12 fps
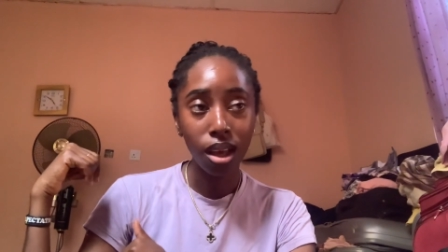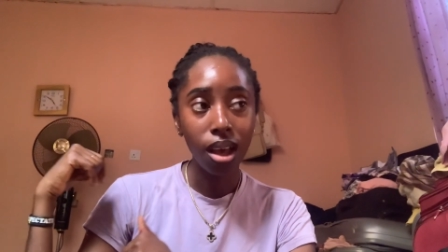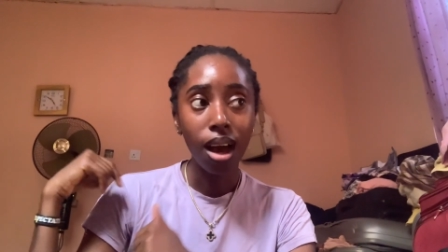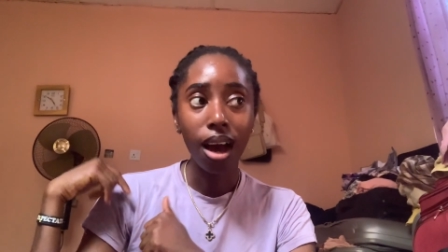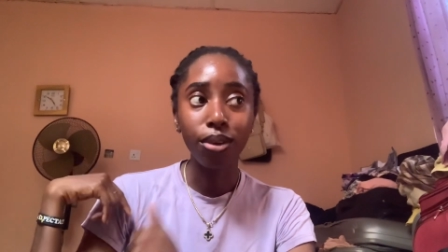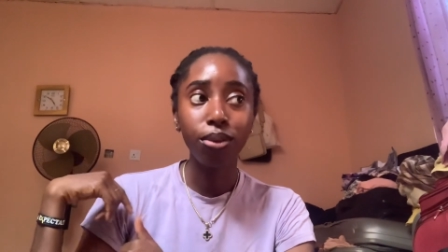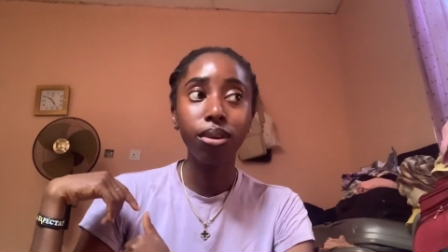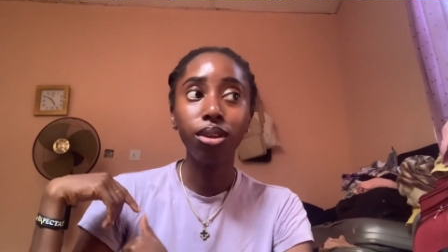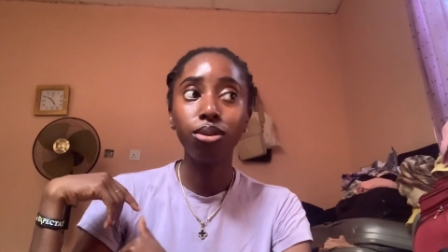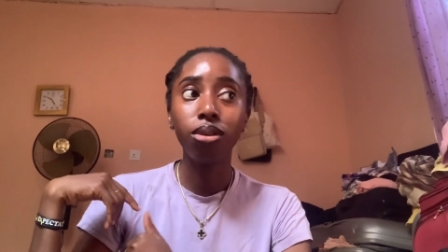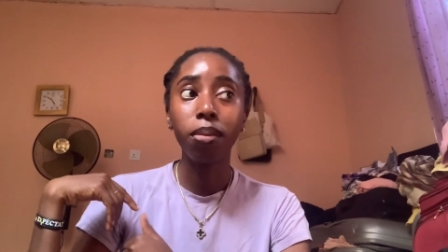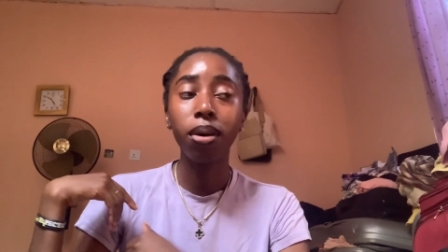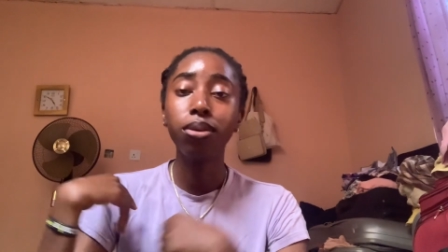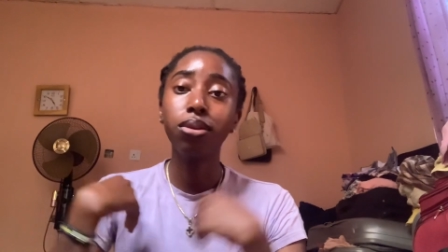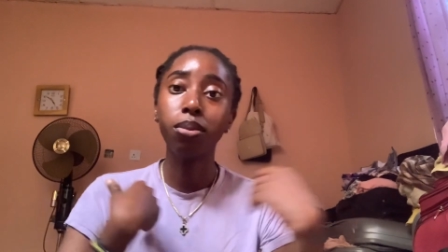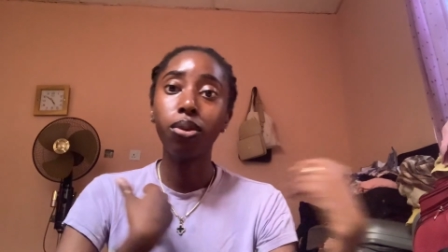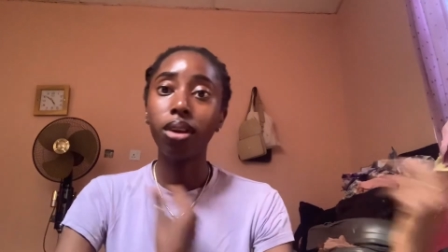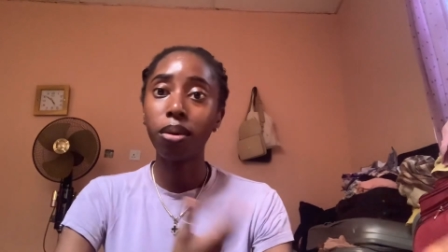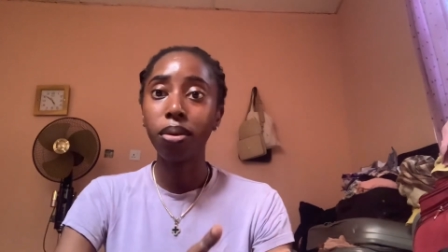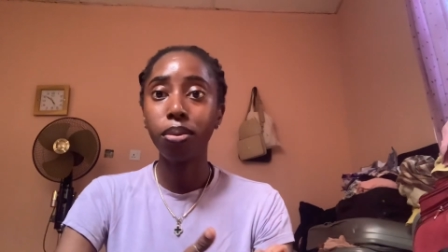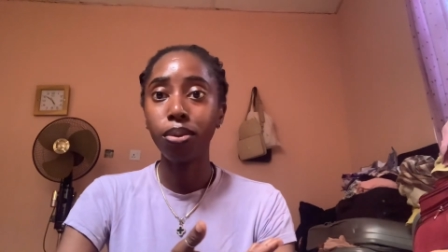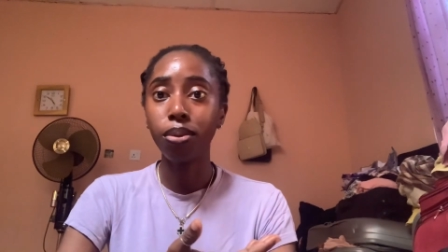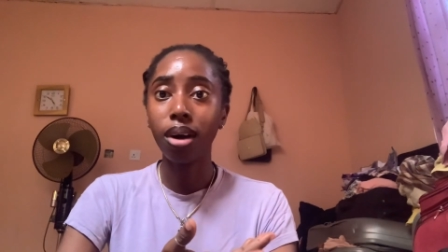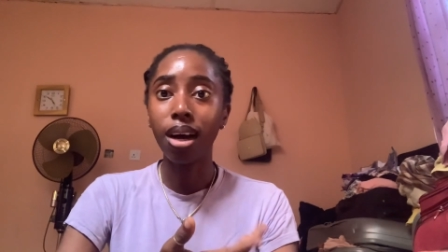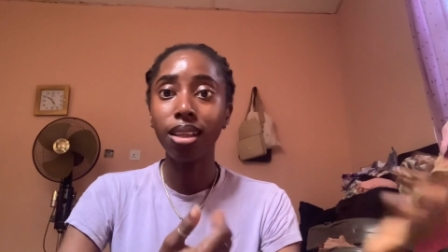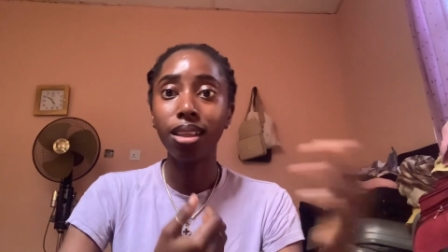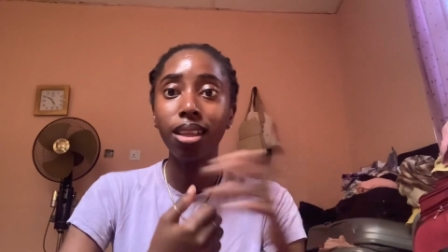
I don't really know about some other people, and